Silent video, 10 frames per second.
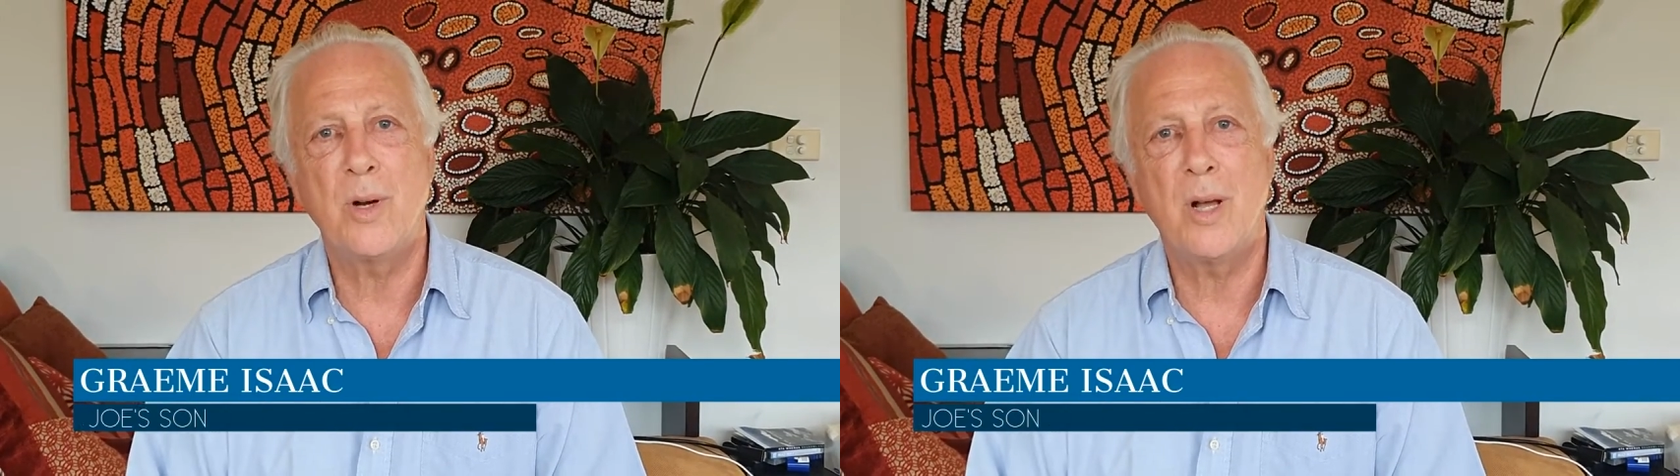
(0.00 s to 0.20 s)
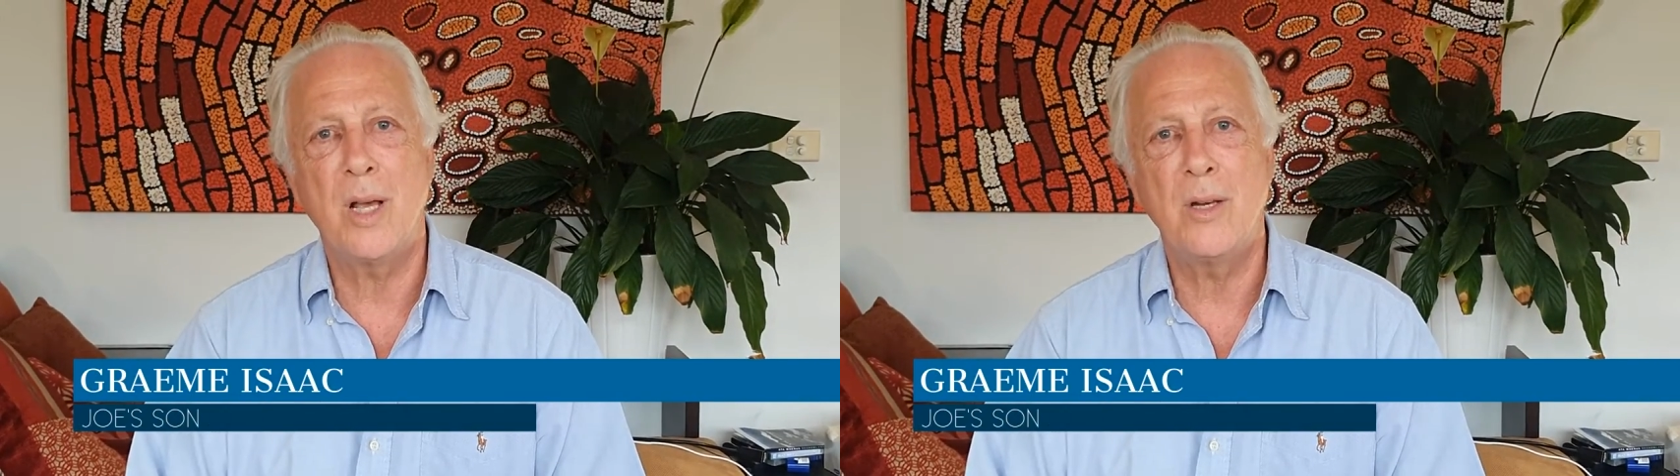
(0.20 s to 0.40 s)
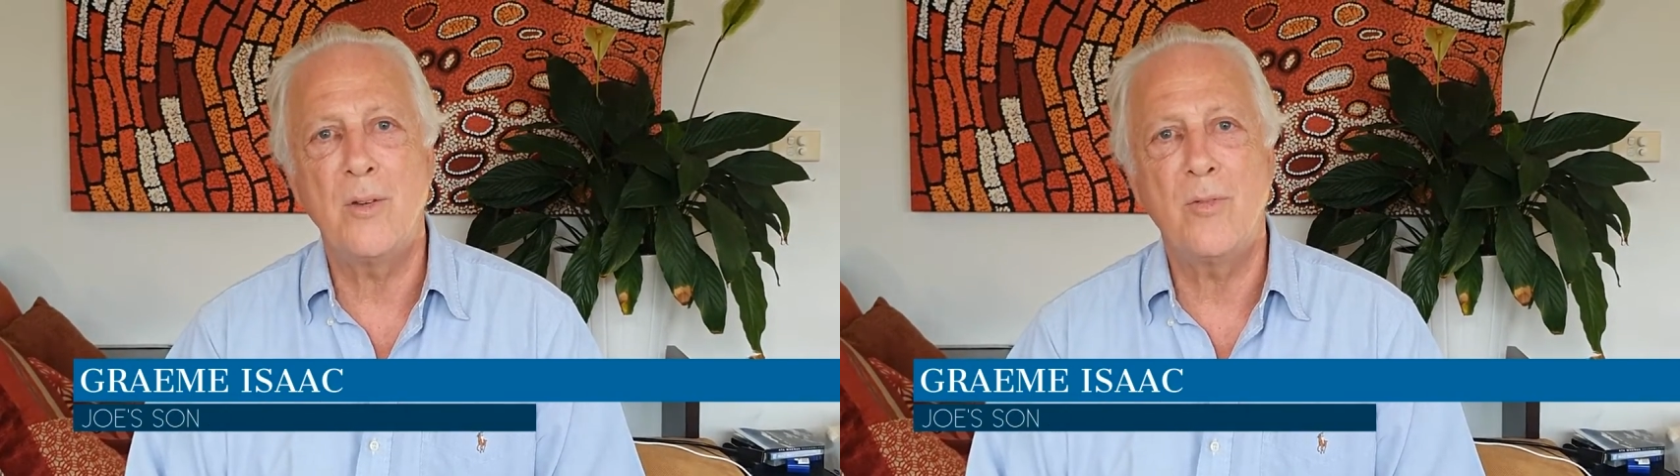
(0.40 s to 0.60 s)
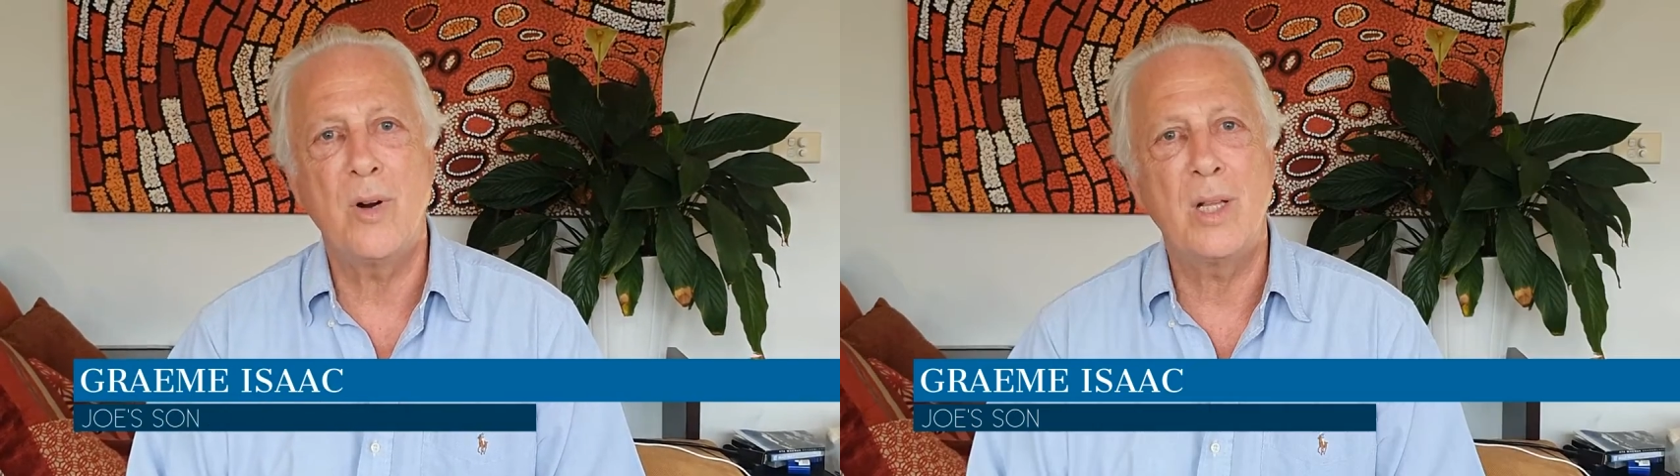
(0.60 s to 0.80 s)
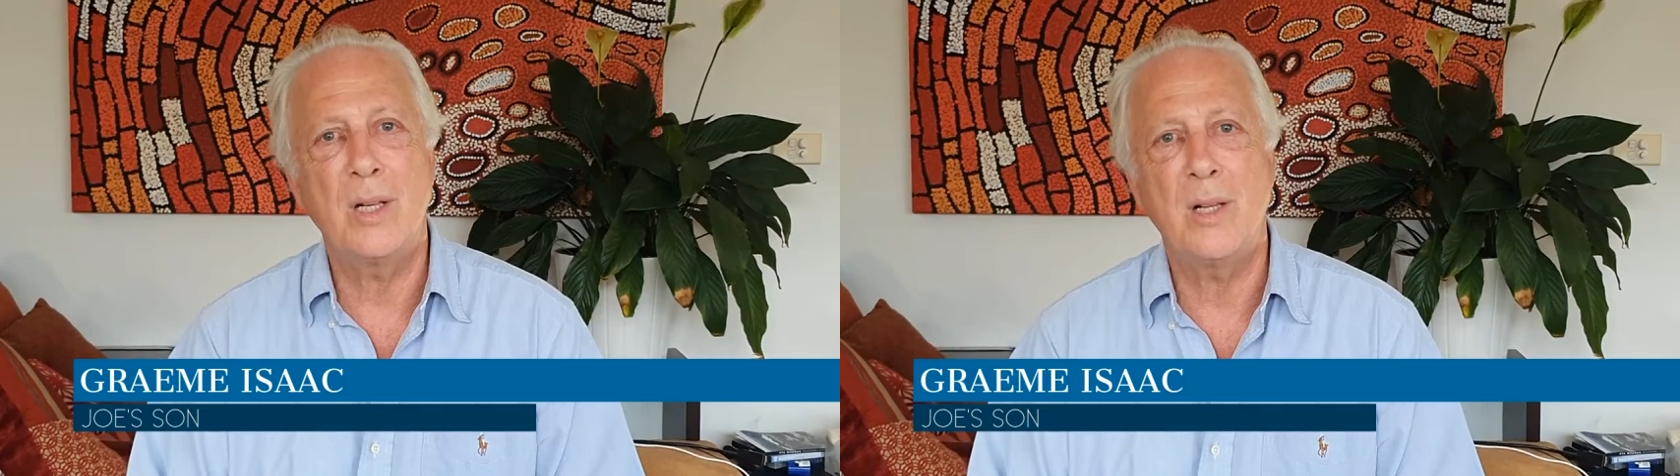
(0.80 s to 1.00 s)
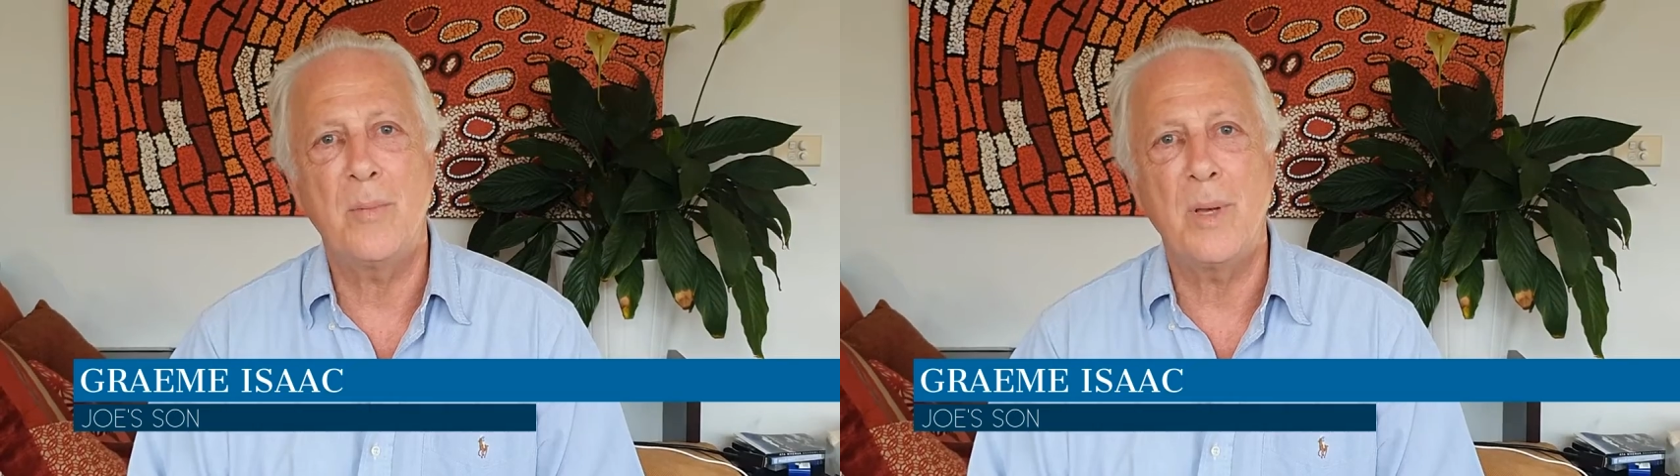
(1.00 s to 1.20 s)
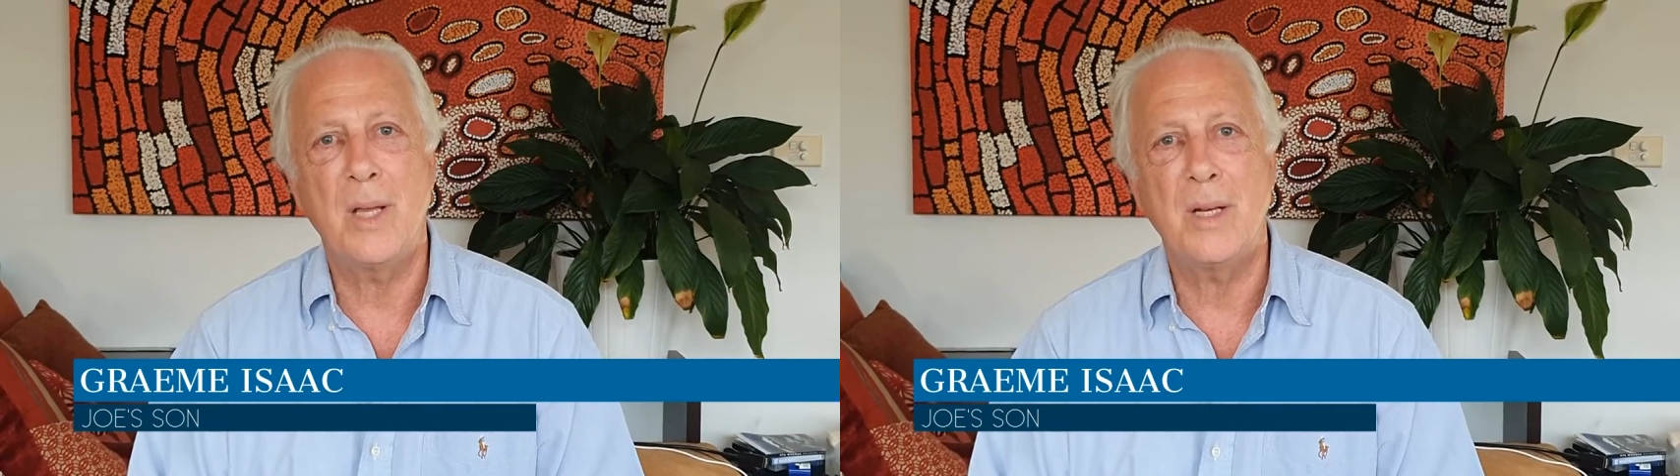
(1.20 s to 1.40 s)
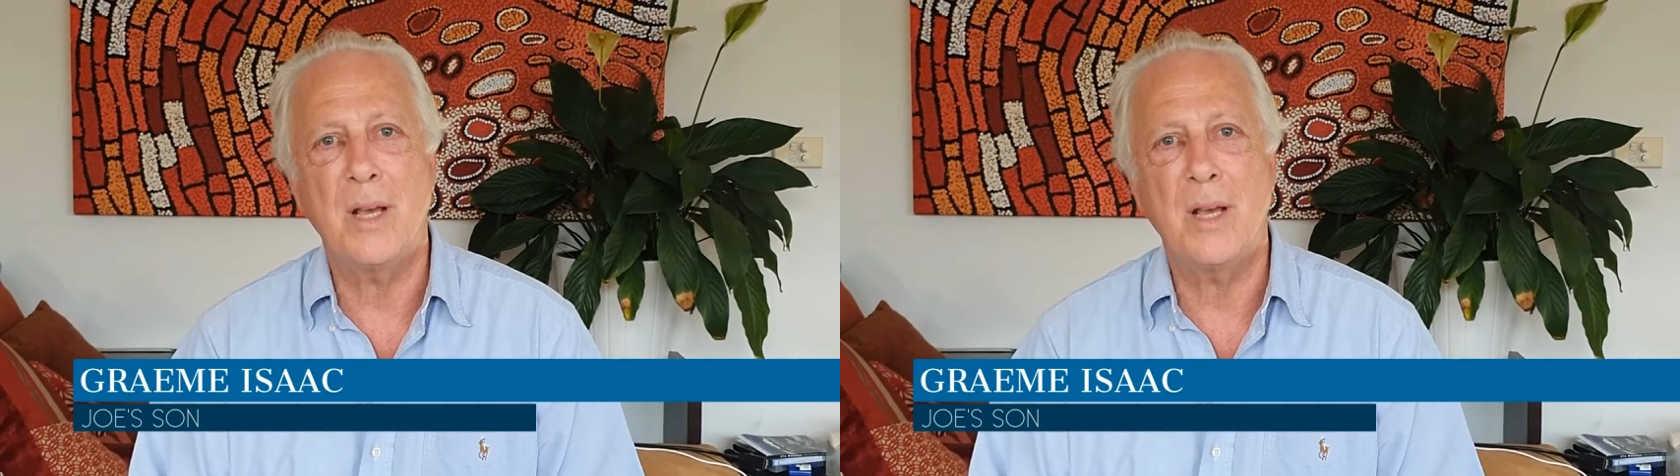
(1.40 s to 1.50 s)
and I knew very little about